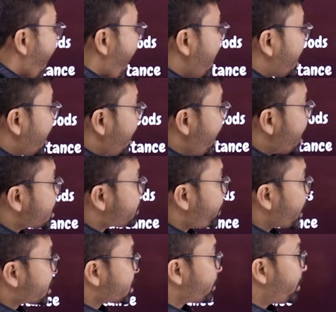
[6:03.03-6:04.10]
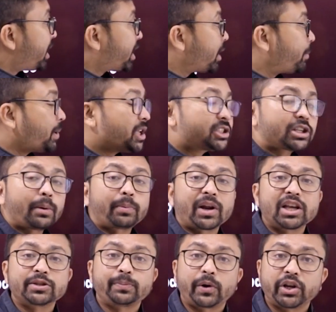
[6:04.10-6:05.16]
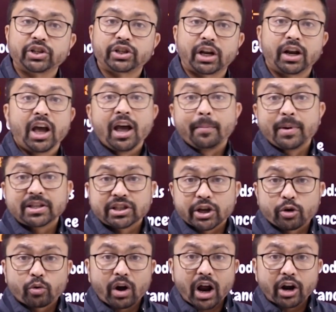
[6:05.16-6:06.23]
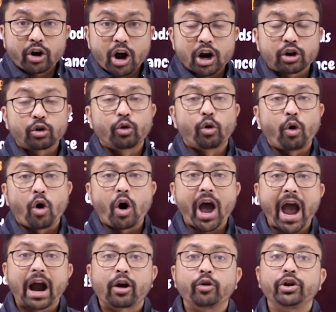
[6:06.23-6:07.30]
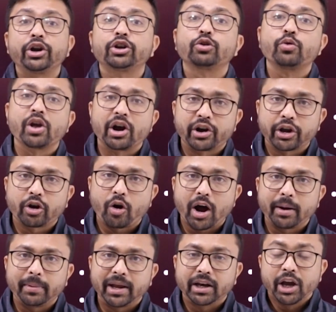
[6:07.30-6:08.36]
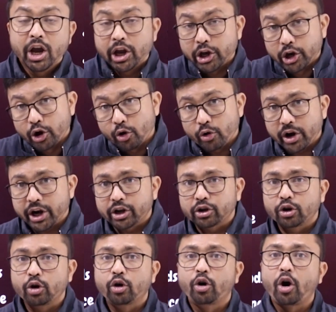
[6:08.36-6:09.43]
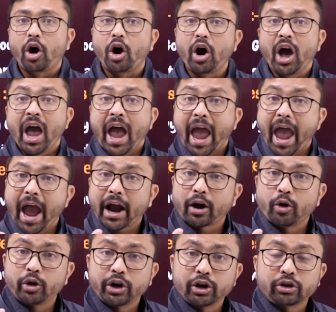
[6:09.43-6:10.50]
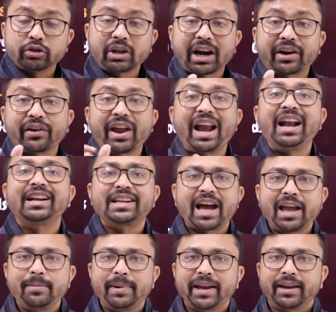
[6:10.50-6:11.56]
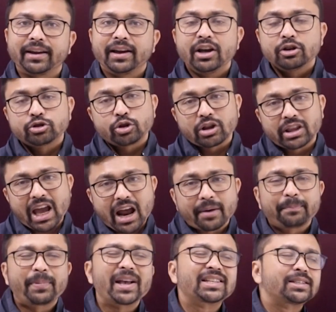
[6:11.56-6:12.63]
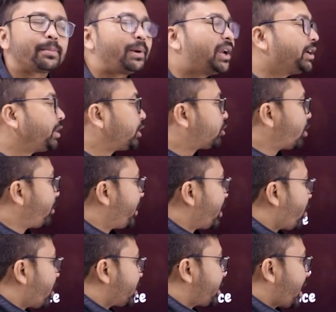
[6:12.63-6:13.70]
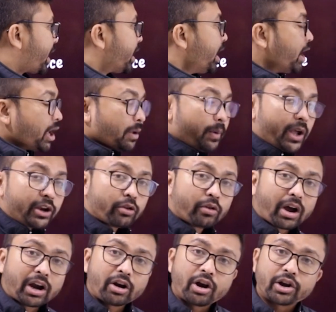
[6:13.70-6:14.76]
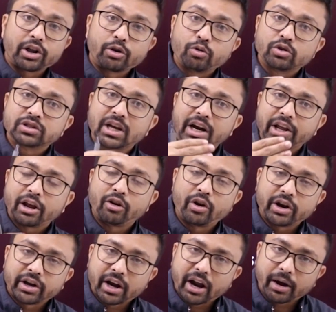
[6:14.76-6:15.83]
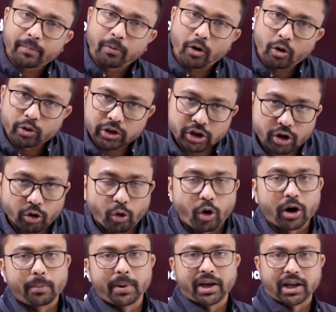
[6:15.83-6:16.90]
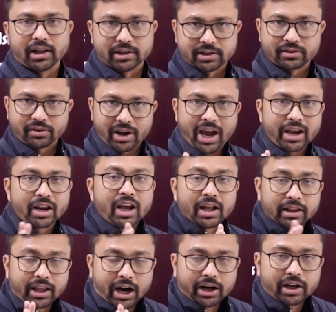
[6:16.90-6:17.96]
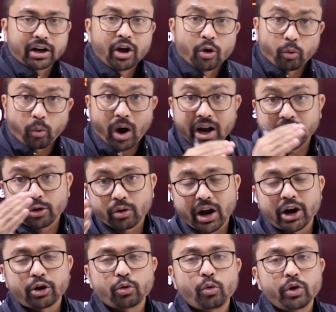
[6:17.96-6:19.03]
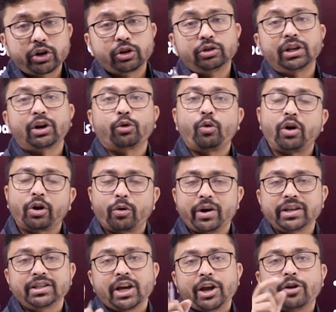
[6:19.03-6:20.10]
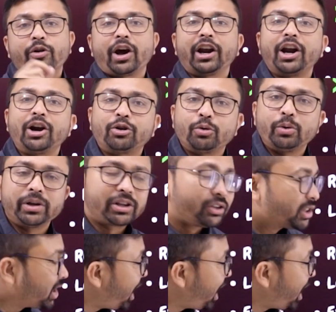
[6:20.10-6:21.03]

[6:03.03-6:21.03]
And less flexibility means of transportation, means you cannot go according to your requirement. You need to go according to the rail timing. So their flexibility it will be not there. Even you cannot use the railway track with your own vehicles, right? That what you can do it with the roadways, you cannot do it with